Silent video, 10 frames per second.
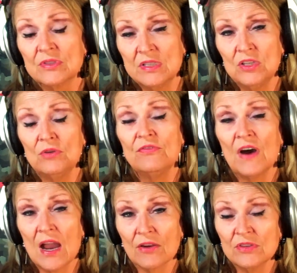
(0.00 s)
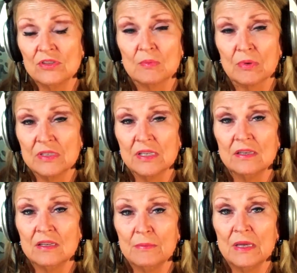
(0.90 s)
then you fire the
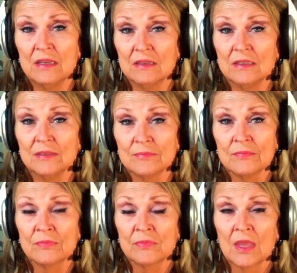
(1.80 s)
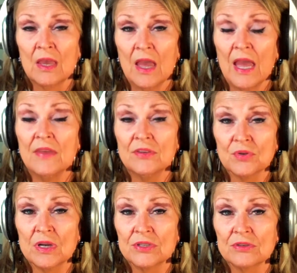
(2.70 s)
superintendent immediately, and the
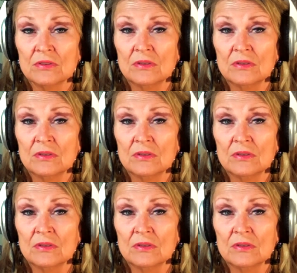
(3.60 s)
treasurer,